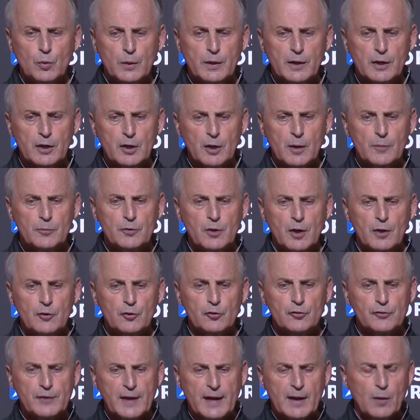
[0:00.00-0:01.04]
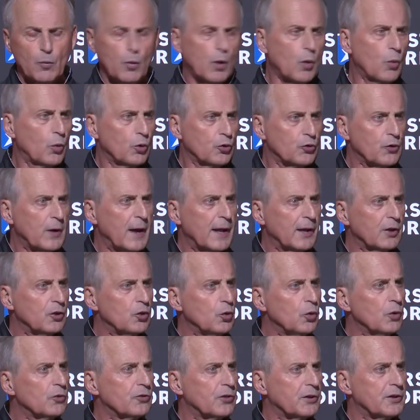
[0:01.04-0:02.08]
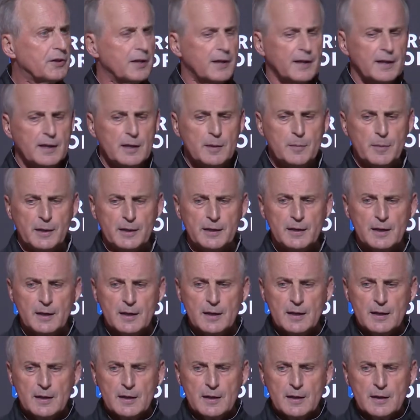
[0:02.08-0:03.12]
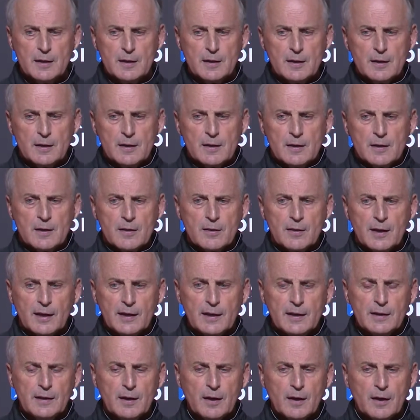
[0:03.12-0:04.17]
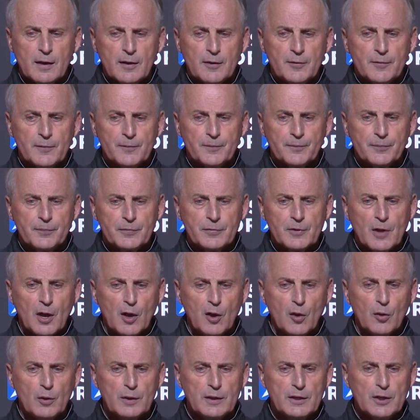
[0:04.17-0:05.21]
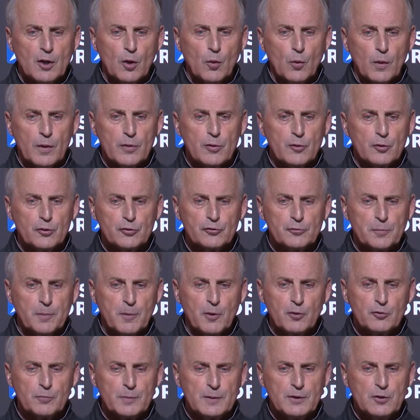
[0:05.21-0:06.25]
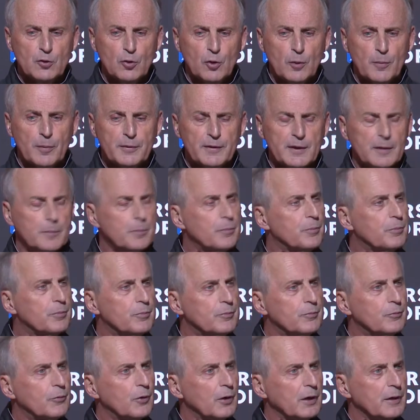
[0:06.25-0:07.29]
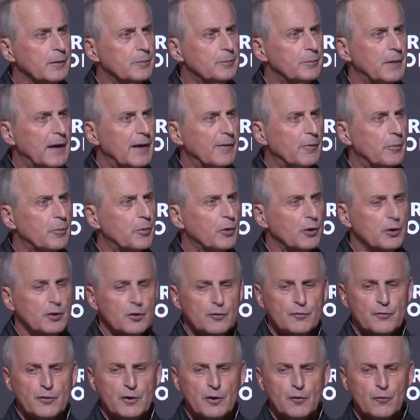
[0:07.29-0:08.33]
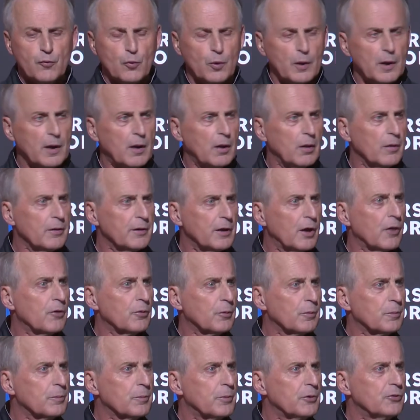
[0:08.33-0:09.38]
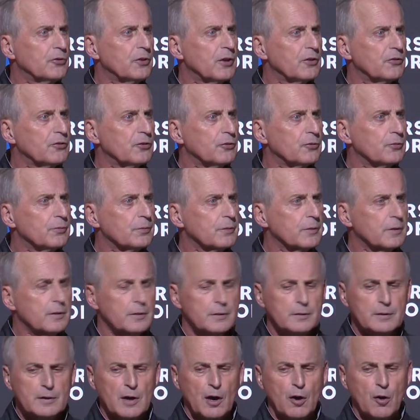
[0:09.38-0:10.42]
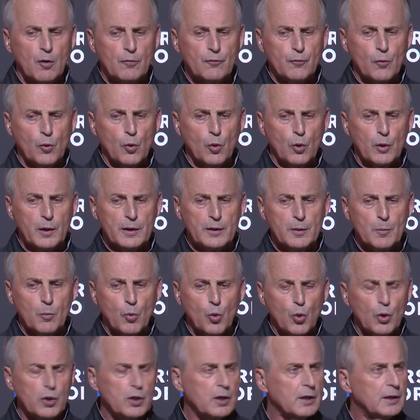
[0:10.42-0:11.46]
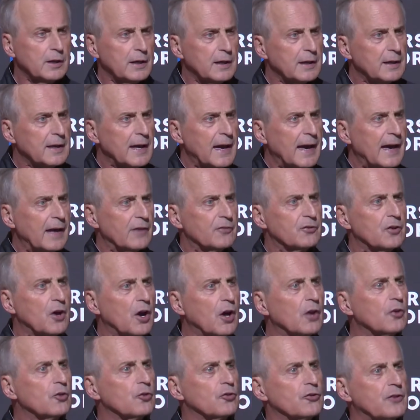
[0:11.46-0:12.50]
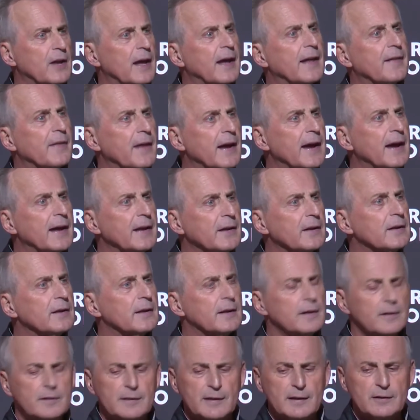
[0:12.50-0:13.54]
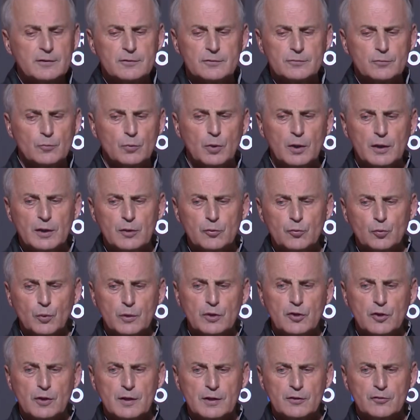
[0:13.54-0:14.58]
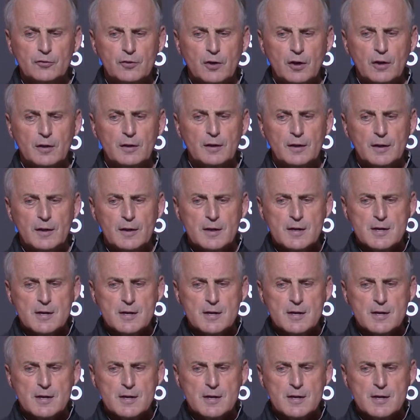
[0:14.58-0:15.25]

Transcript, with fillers: when it comes to understanding what we're trying to do as a team, and they uh, not only know what they're supposed to be doing, but they really have a pretty good feel for what all the other positions call for. And the more you can get guys to understand that, it, that really is when you can start